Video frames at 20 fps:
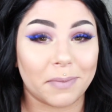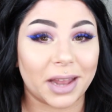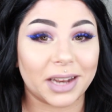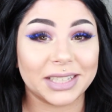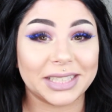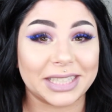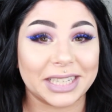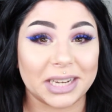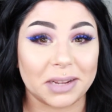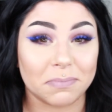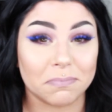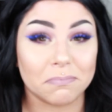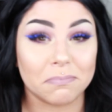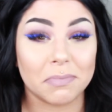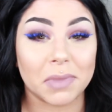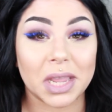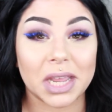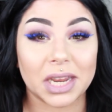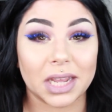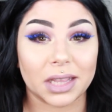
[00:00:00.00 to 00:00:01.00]
medicine
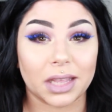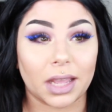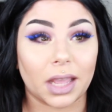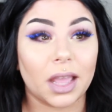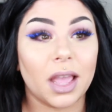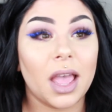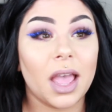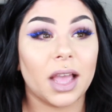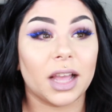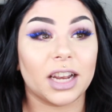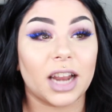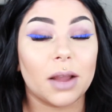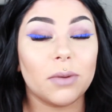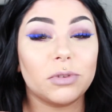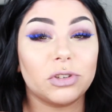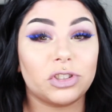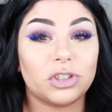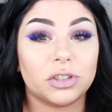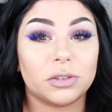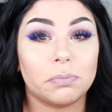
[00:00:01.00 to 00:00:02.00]
immediately, and I
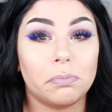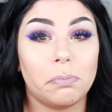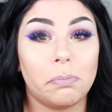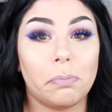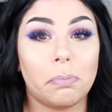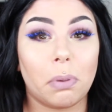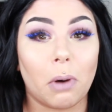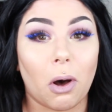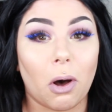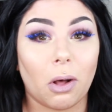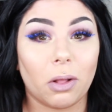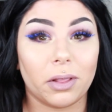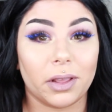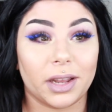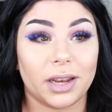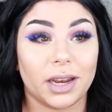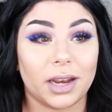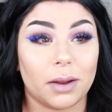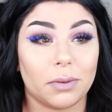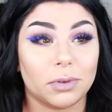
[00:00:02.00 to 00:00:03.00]
was just
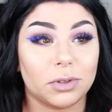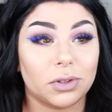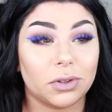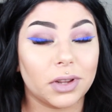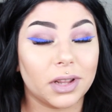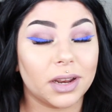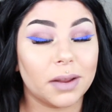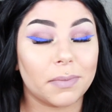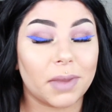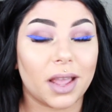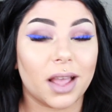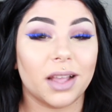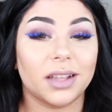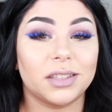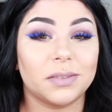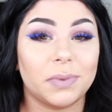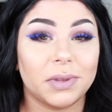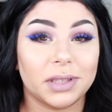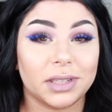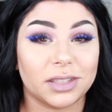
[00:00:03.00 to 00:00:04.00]
bawling, and I was looking at my
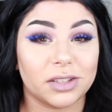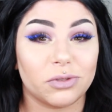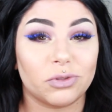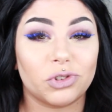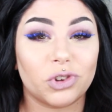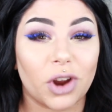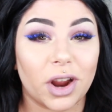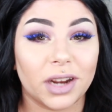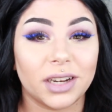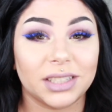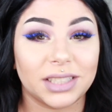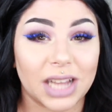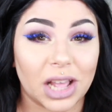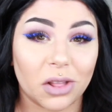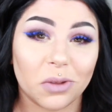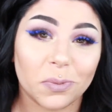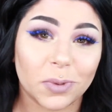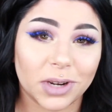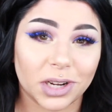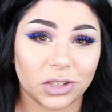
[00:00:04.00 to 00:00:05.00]
husband because I was trying to
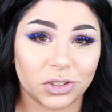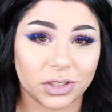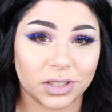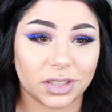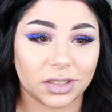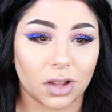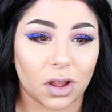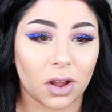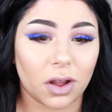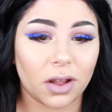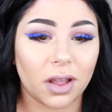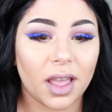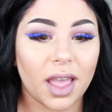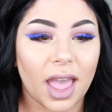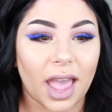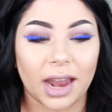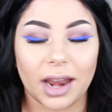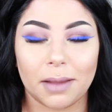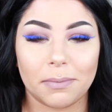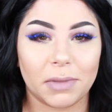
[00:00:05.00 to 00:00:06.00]
tell him what I just saw,
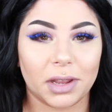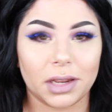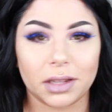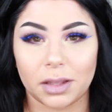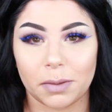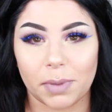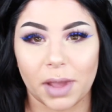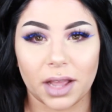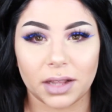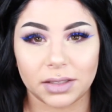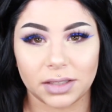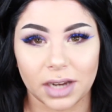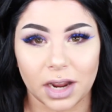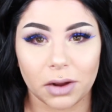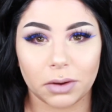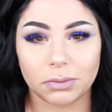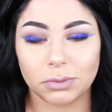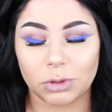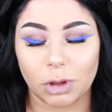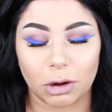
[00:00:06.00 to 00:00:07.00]
and I immediately passed
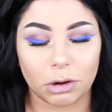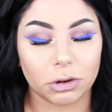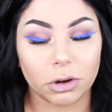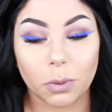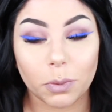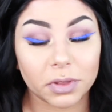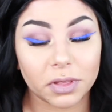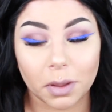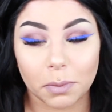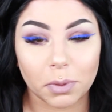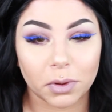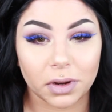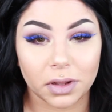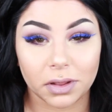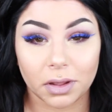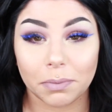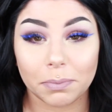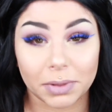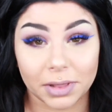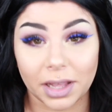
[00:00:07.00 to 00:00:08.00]
out. So I don't know what they put
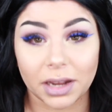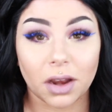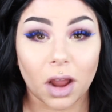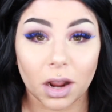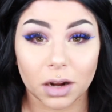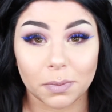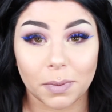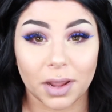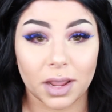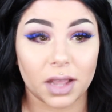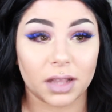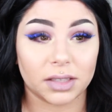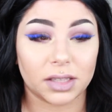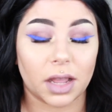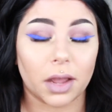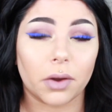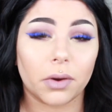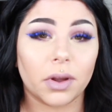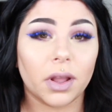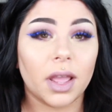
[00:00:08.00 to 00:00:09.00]
in it, but they knocked my ass
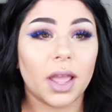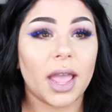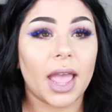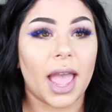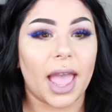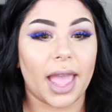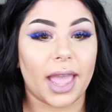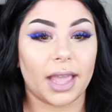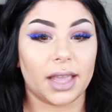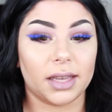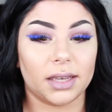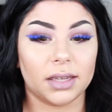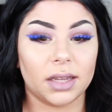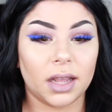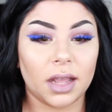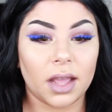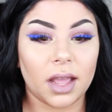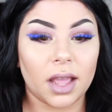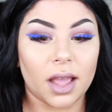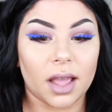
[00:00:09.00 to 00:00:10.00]
out. And
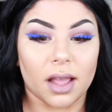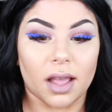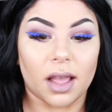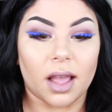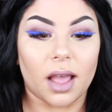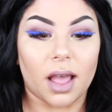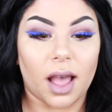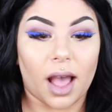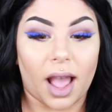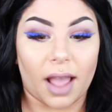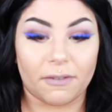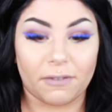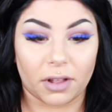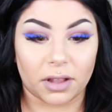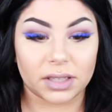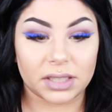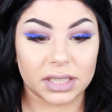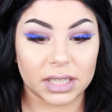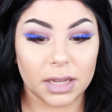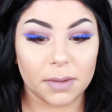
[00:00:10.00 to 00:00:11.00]
I
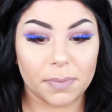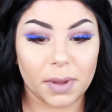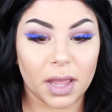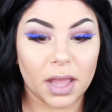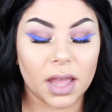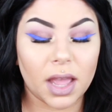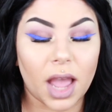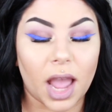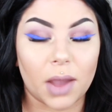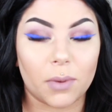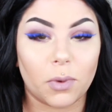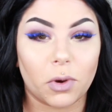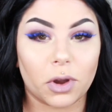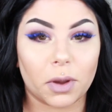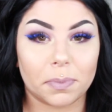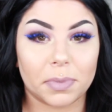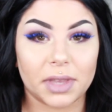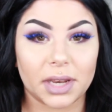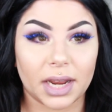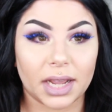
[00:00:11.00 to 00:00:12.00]
fell asleep. I woke
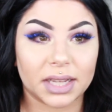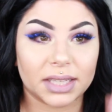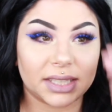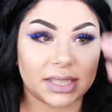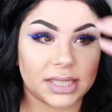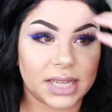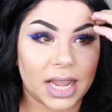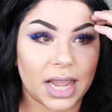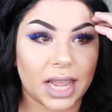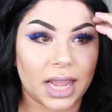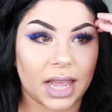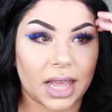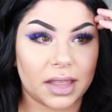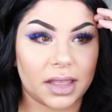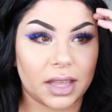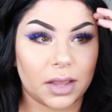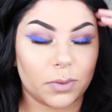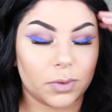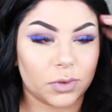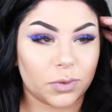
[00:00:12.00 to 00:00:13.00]
up the next day, I
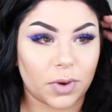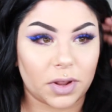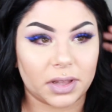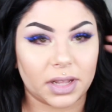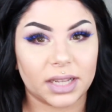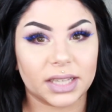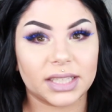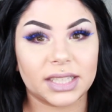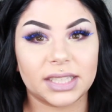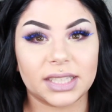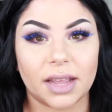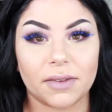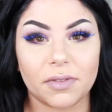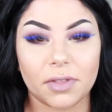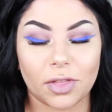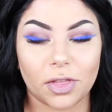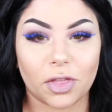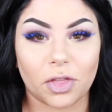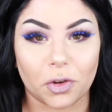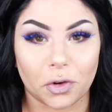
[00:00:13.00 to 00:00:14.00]
think it was around like
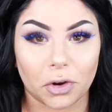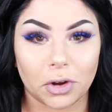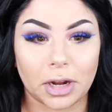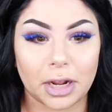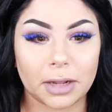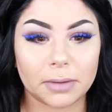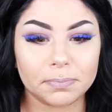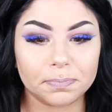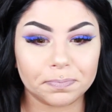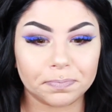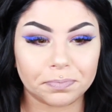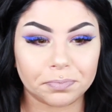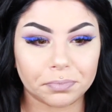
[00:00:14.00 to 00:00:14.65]
7:30.